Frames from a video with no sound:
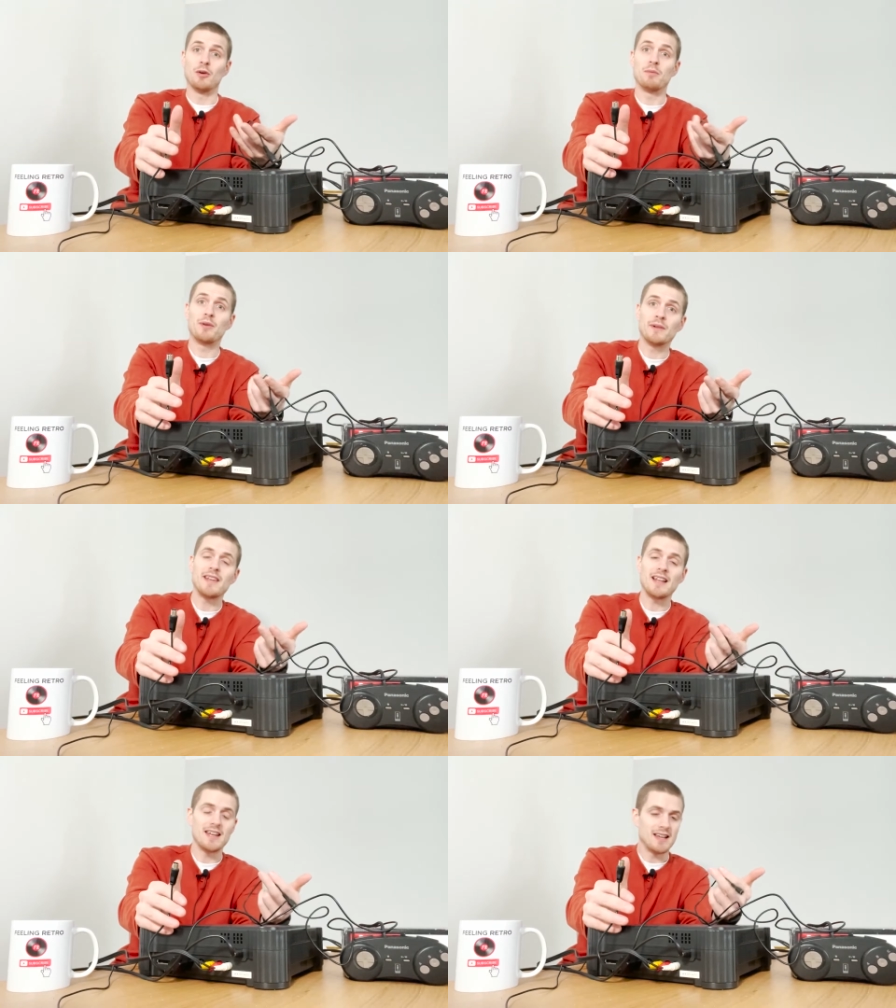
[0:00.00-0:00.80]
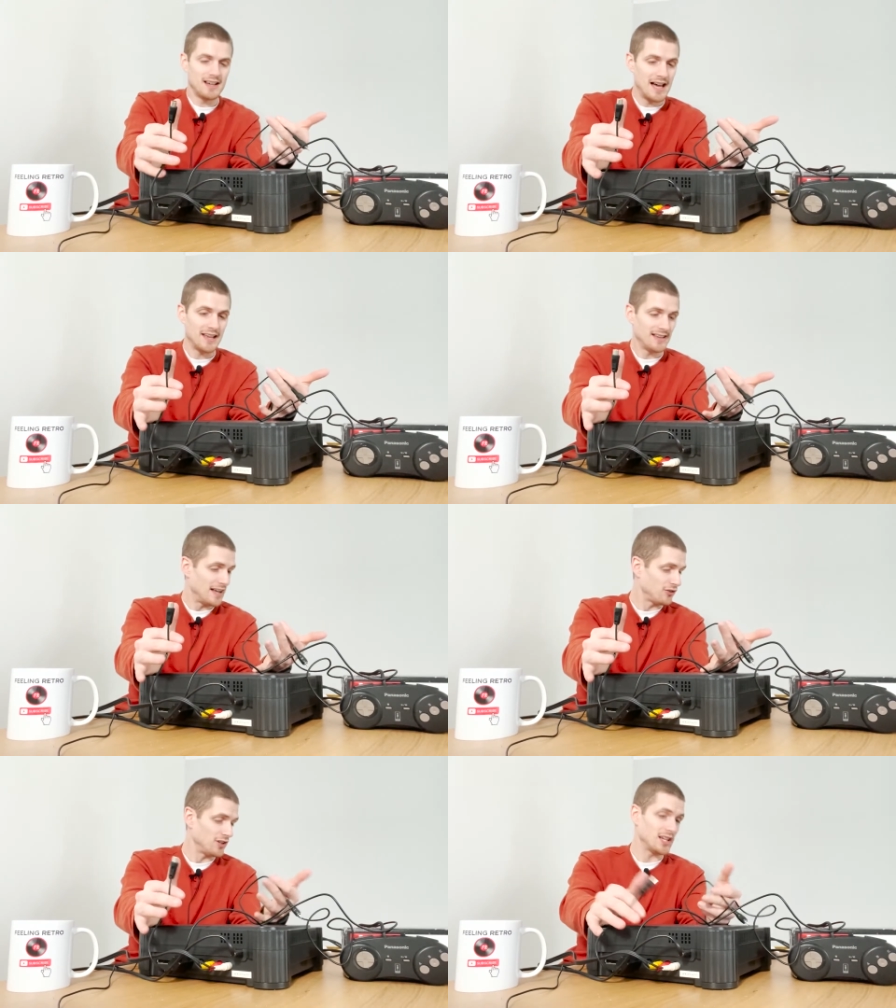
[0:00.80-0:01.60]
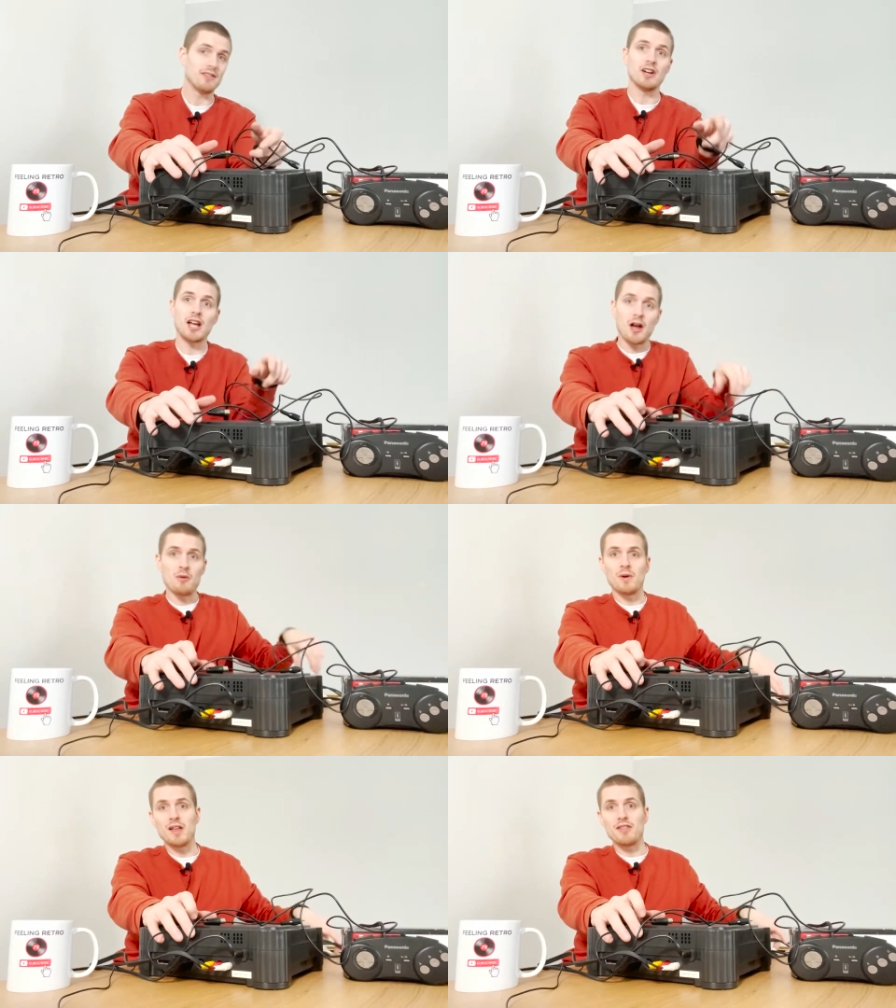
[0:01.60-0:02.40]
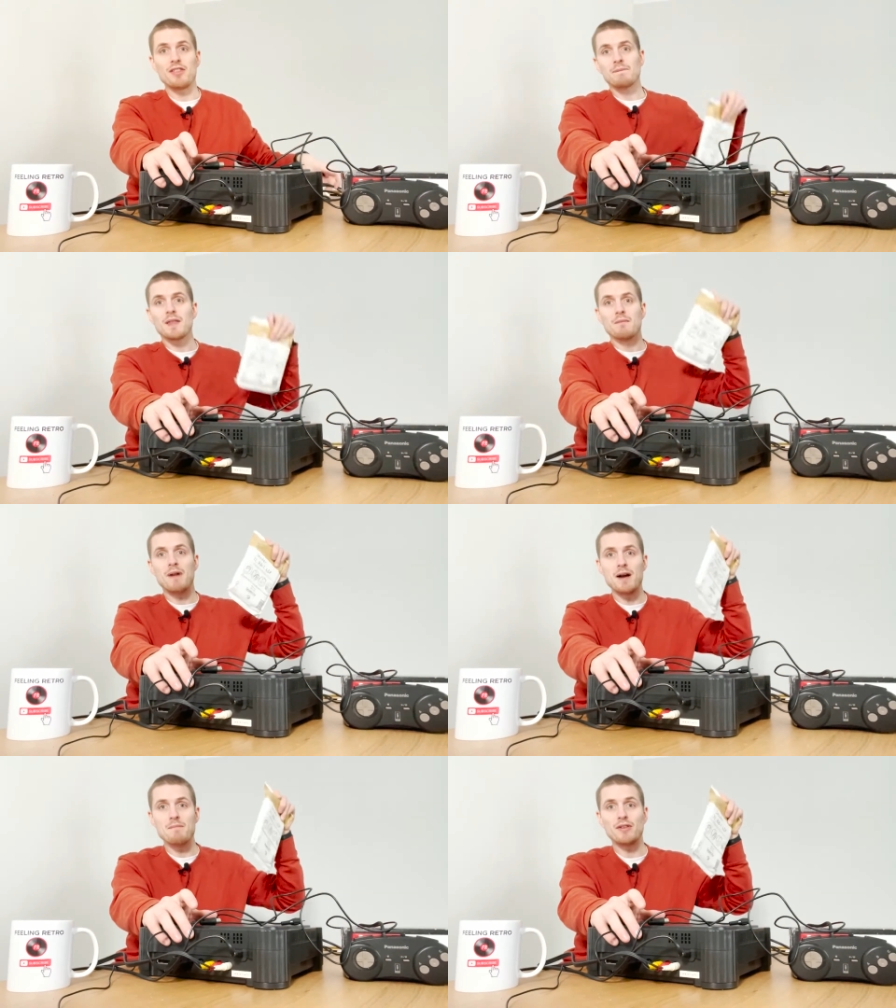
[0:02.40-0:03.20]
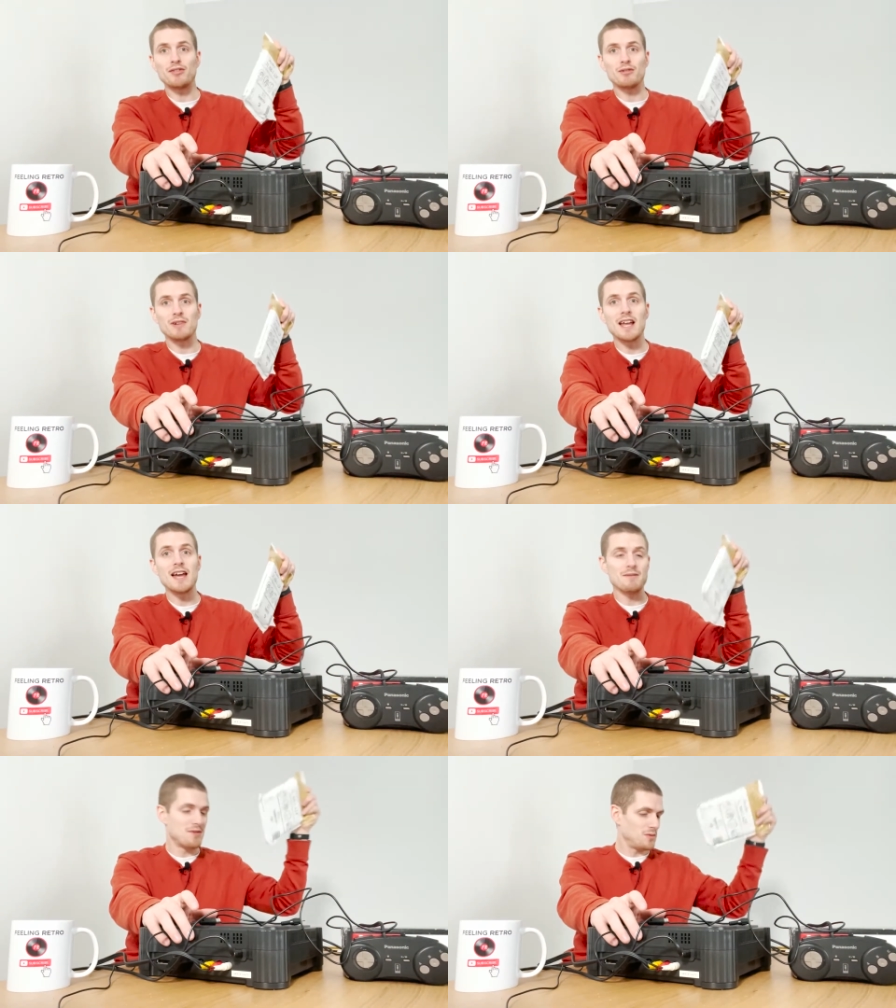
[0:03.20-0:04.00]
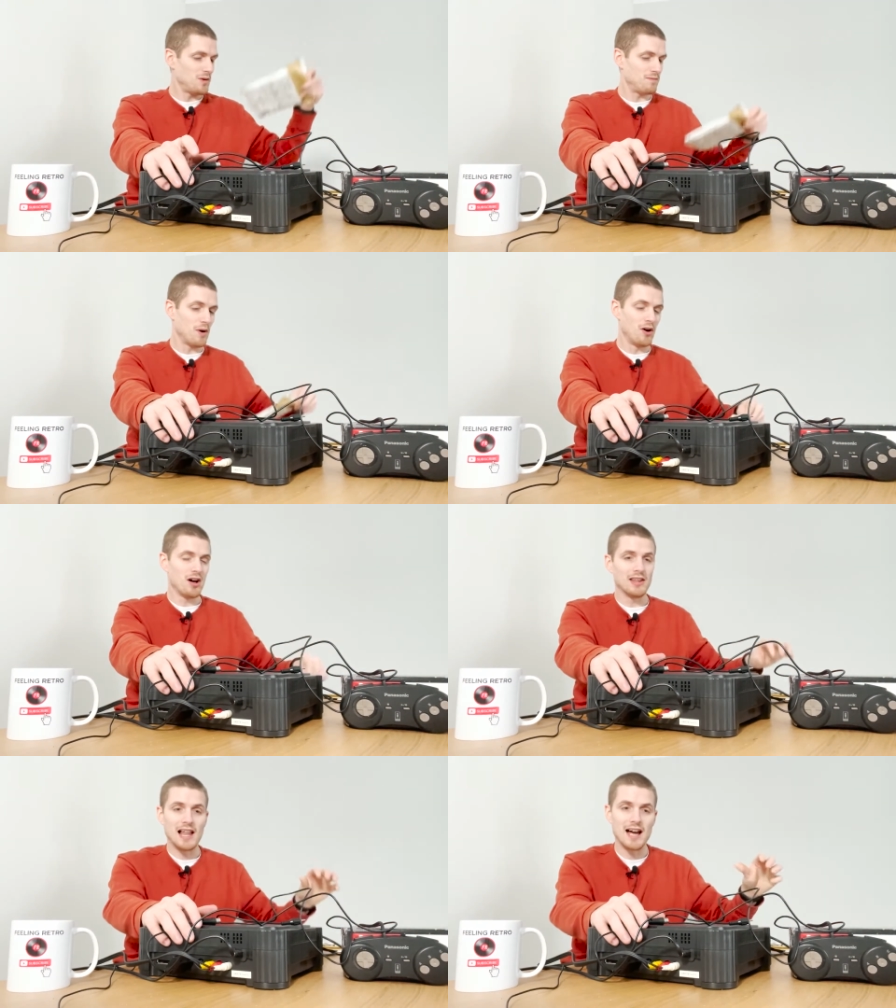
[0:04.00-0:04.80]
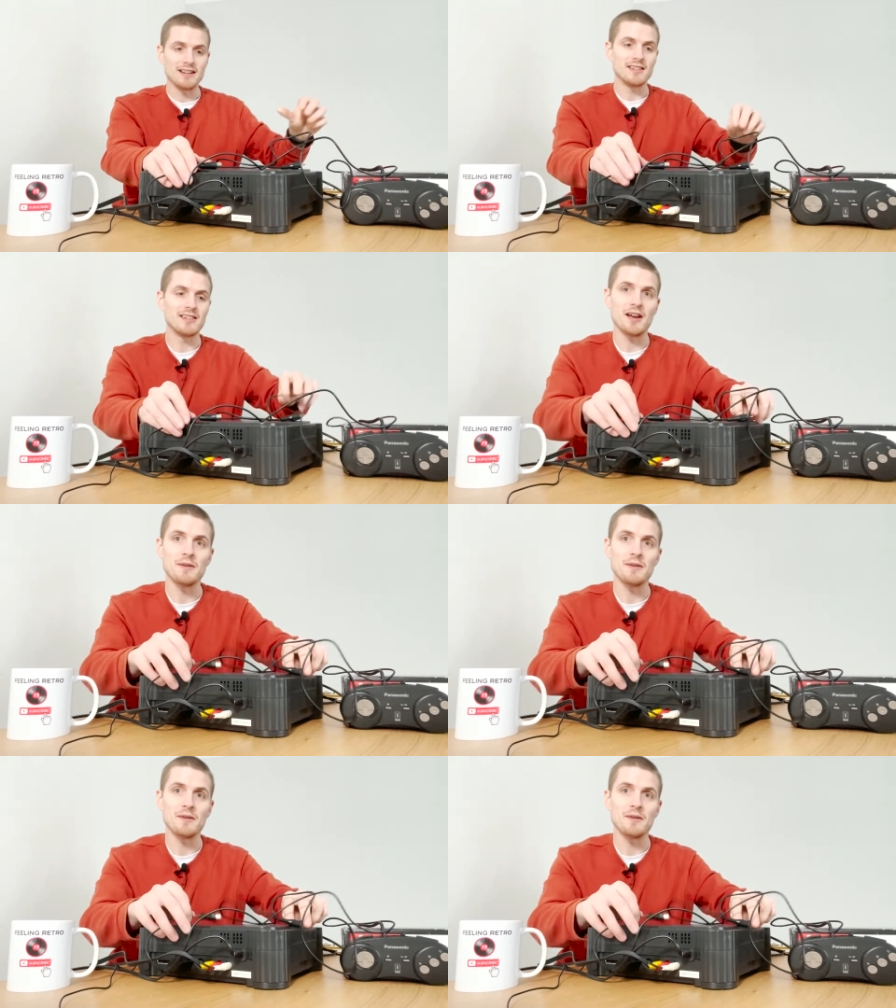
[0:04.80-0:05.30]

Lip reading: to a telly and actually give it a go with my mystery game that we've bought online. So